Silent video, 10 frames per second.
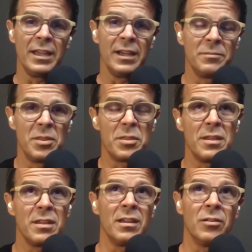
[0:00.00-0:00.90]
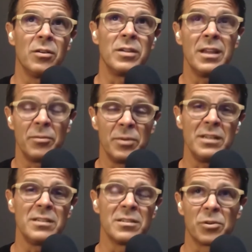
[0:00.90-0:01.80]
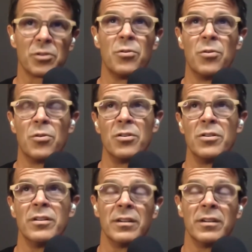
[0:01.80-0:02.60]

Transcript: I'd been thinking, oh yeah, we need to record,